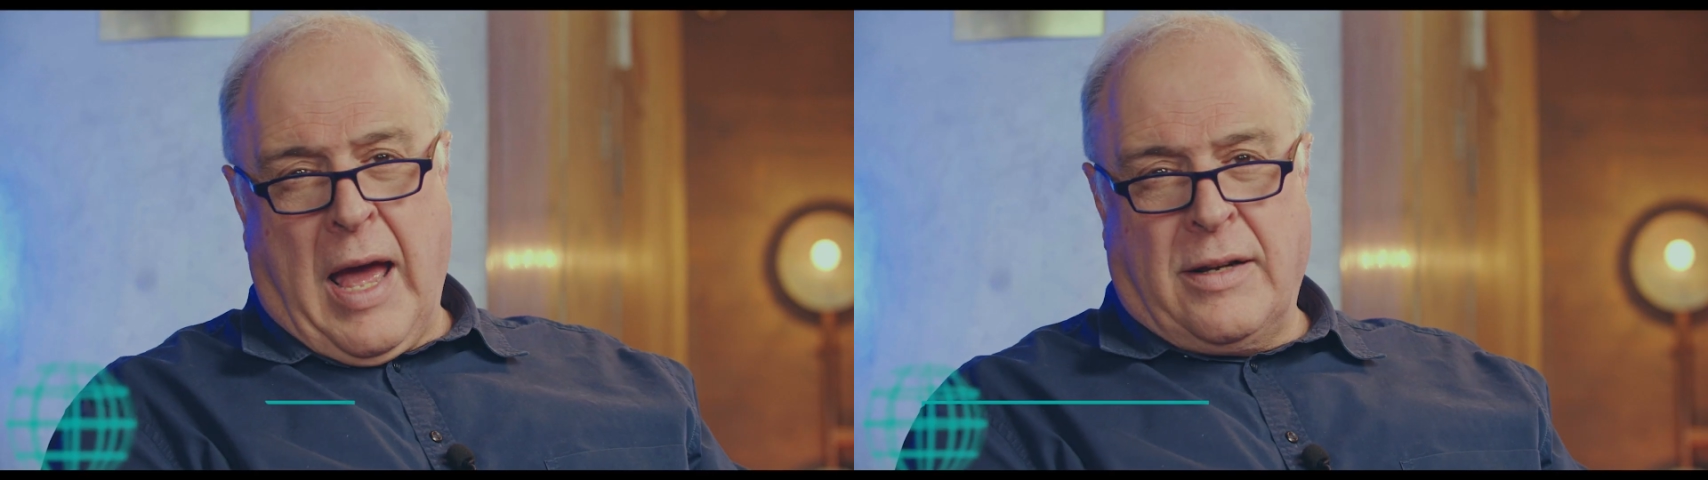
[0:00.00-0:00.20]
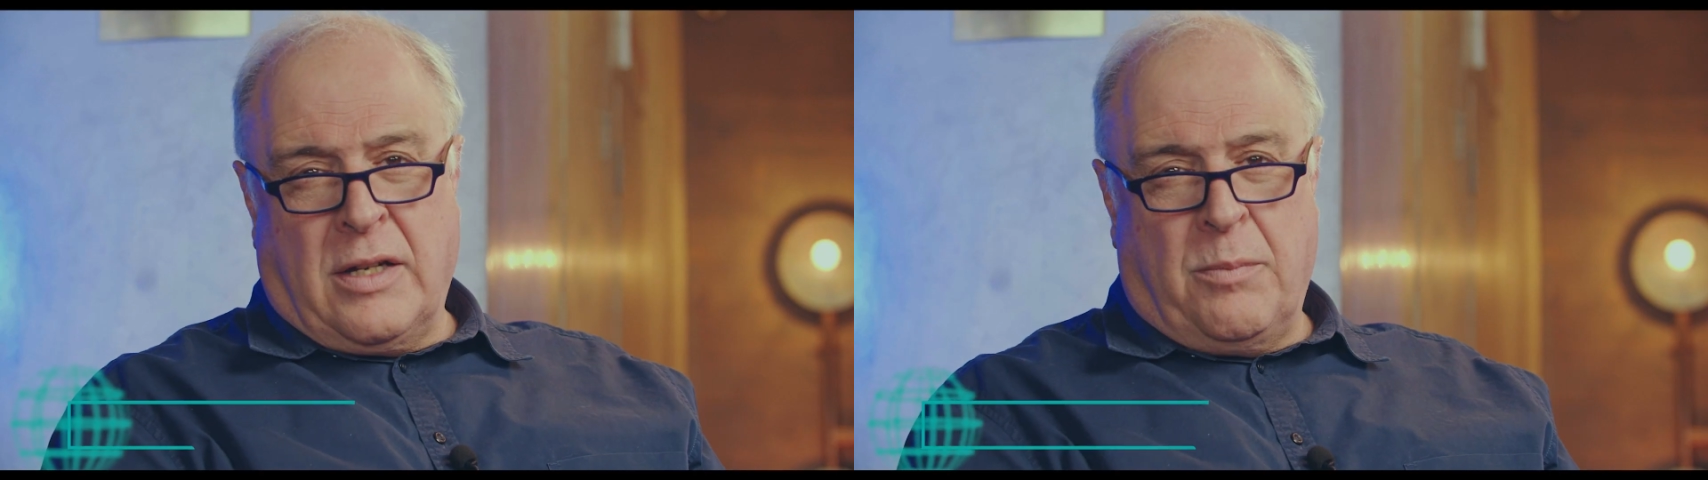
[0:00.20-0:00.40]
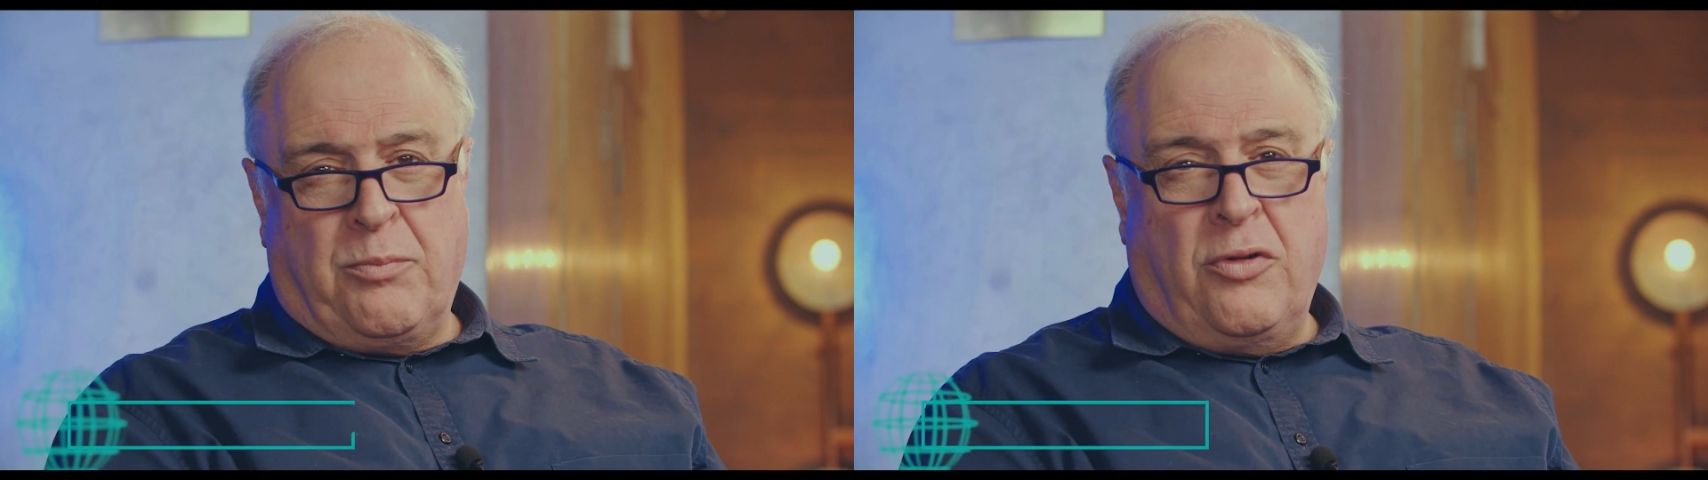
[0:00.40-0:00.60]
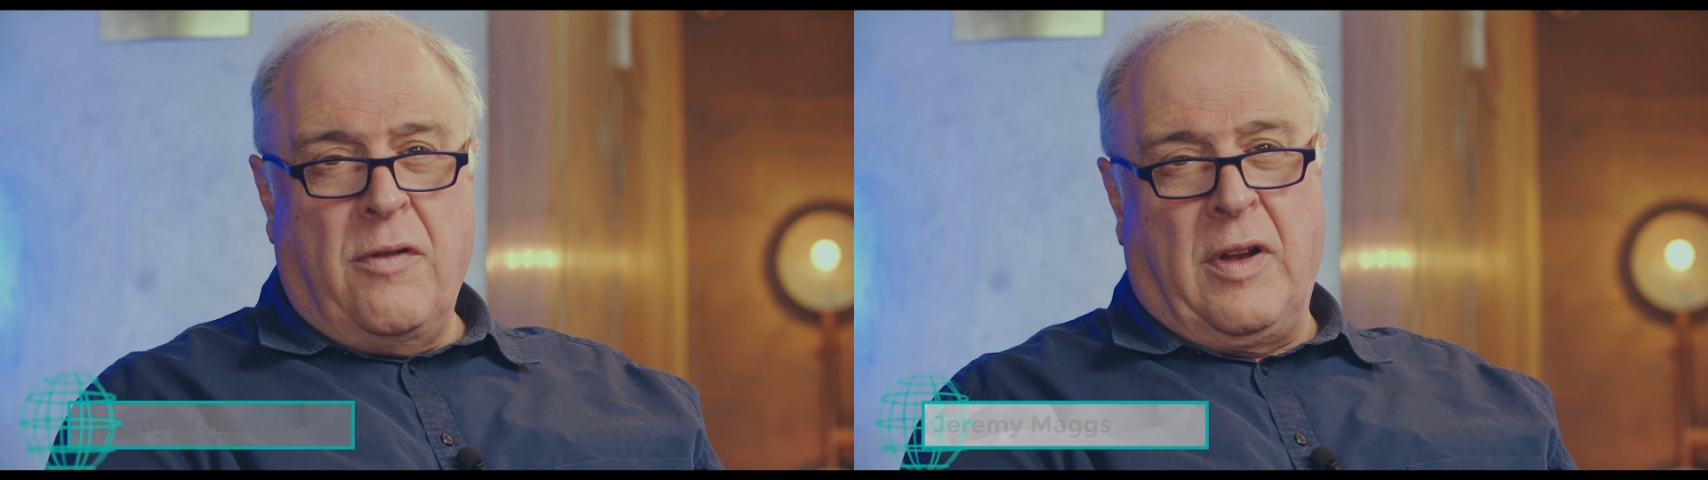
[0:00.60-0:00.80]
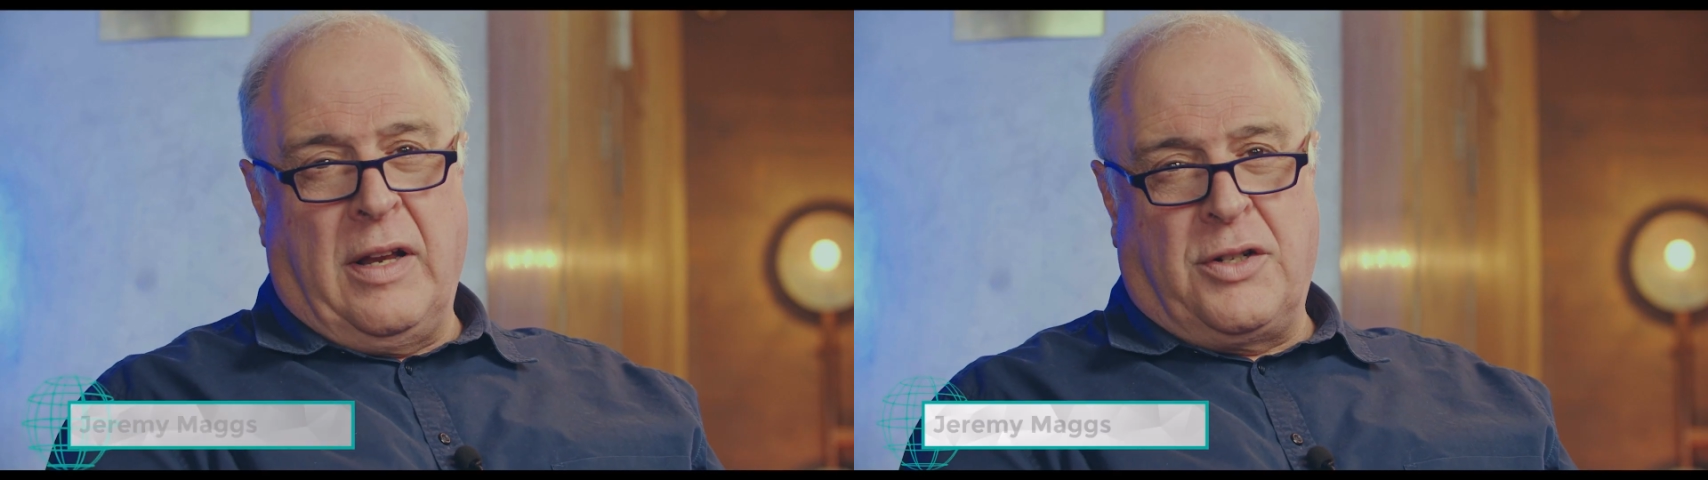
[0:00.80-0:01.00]
and a
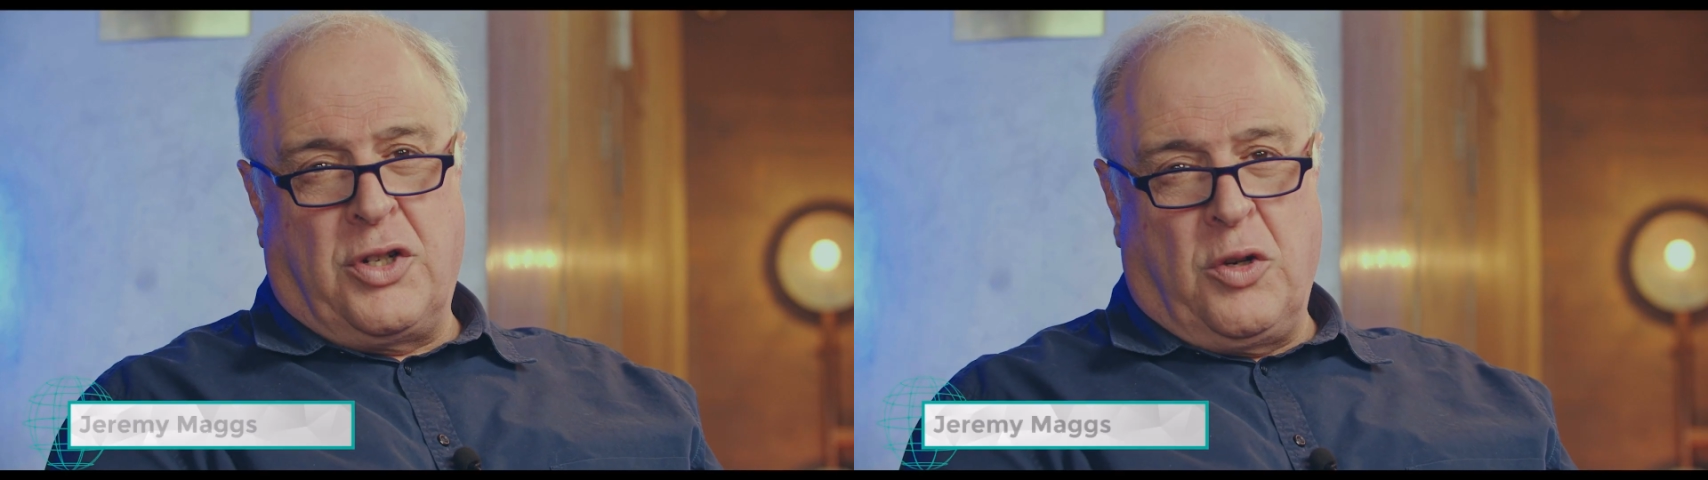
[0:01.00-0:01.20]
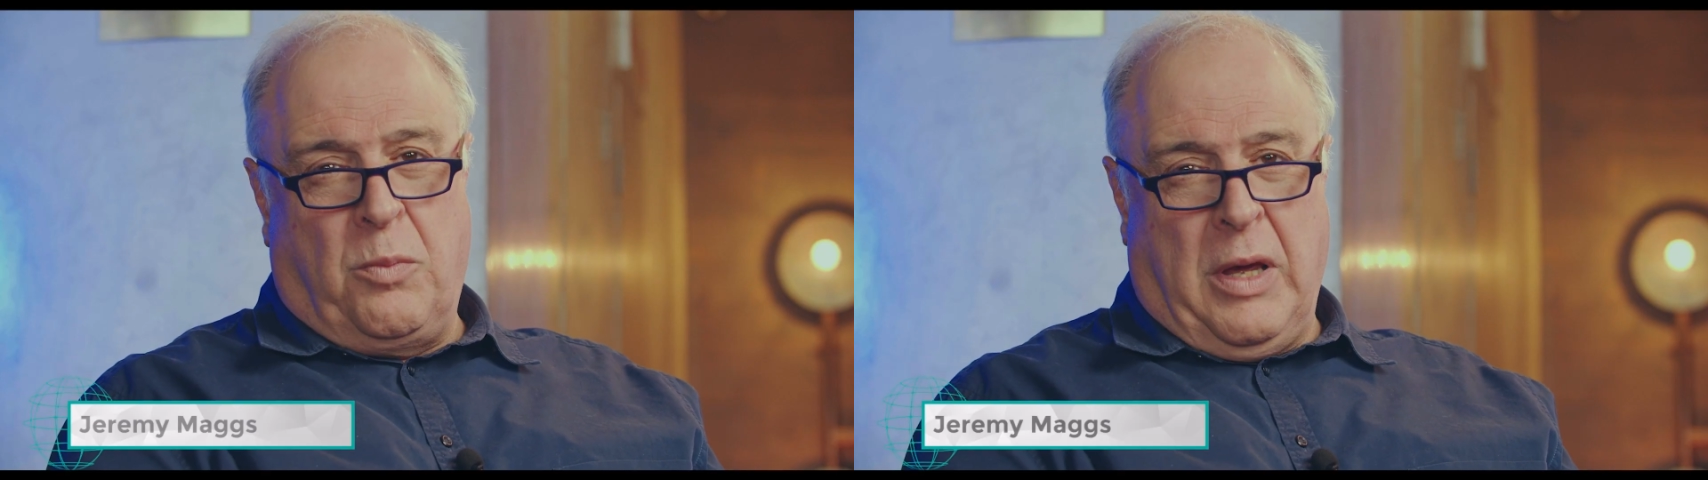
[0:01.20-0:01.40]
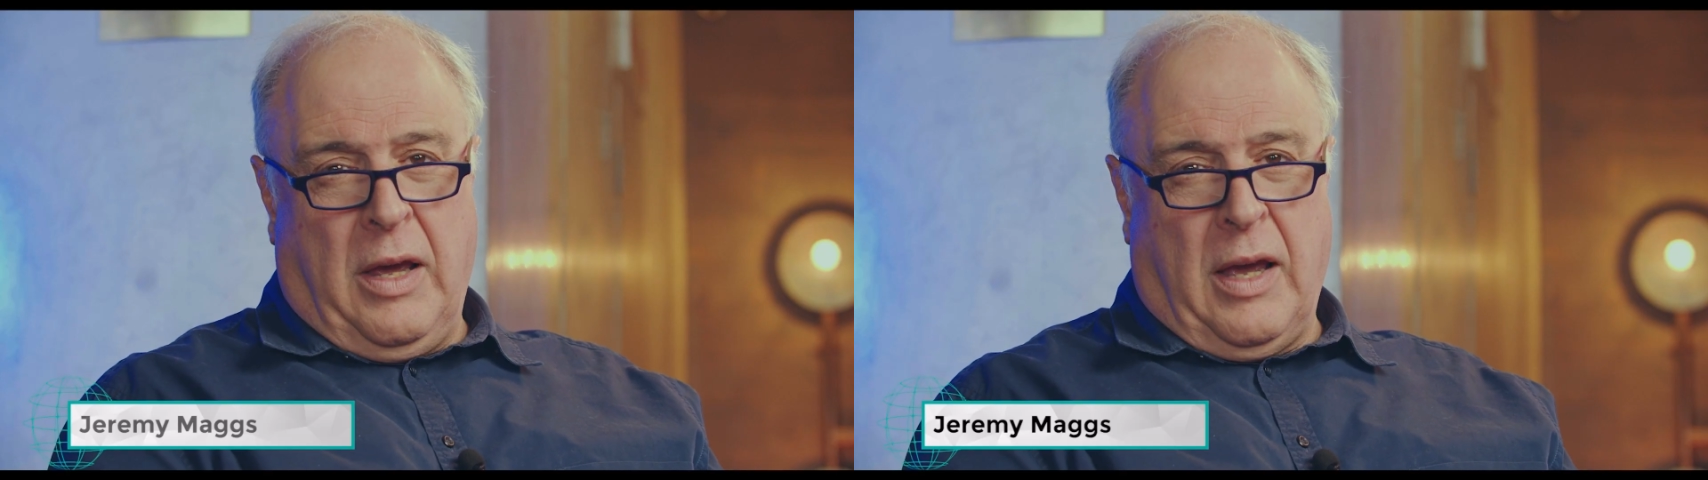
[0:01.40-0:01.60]
privilege to be